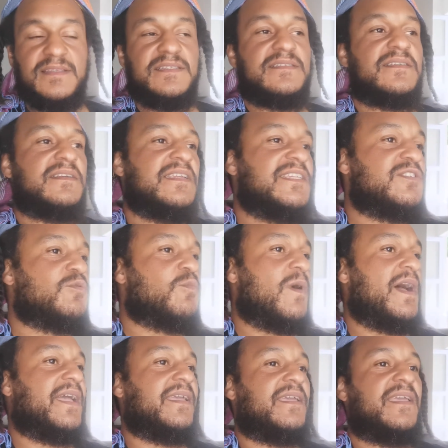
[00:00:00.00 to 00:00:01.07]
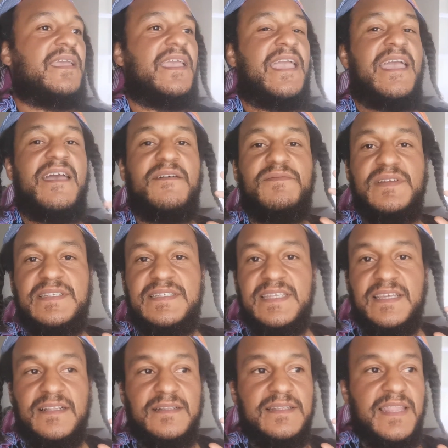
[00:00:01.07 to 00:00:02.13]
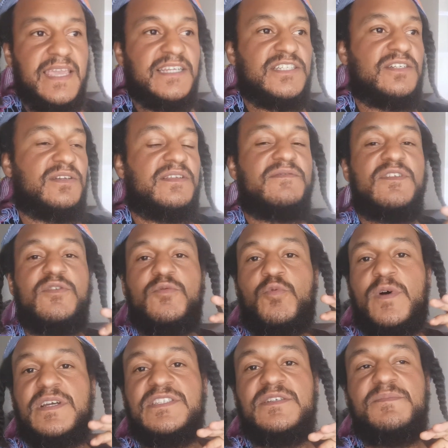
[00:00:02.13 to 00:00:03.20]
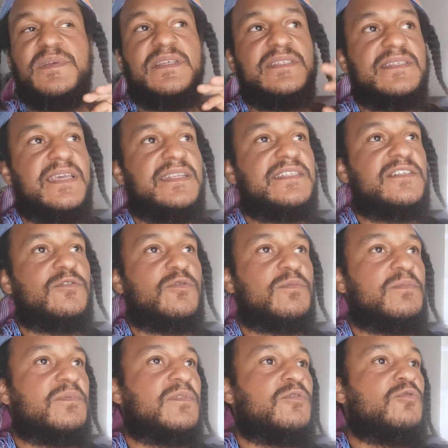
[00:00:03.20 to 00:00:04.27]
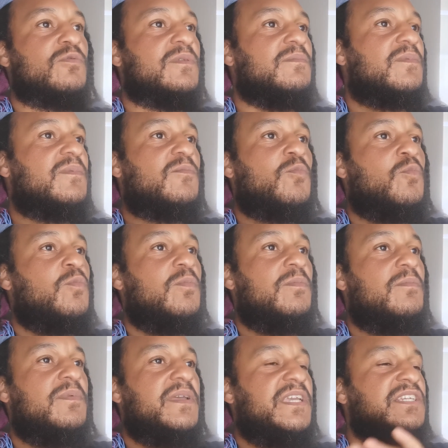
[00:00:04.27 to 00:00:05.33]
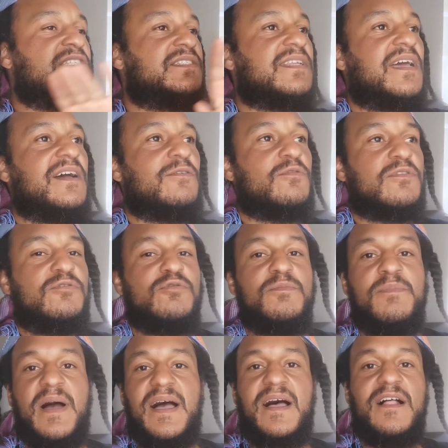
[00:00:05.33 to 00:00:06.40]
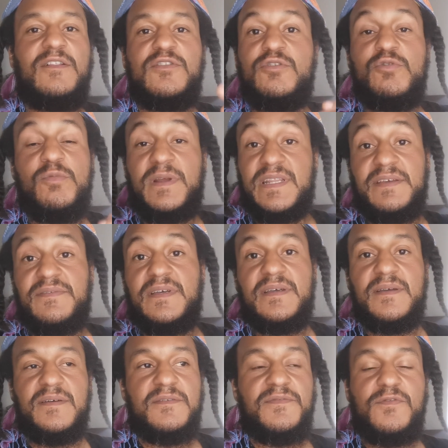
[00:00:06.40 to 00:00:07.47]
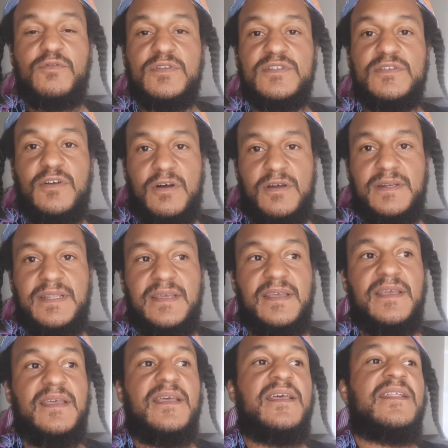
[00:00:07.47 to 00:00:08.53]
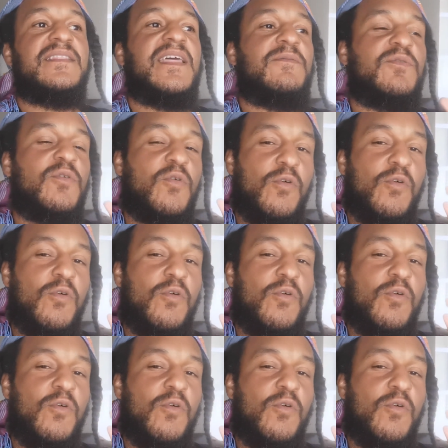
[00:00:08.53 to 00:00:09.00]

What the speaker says: This is the reason why every single nation, if they're worshipping Satan or through Ishtar or through Baal, through whatever false god, they will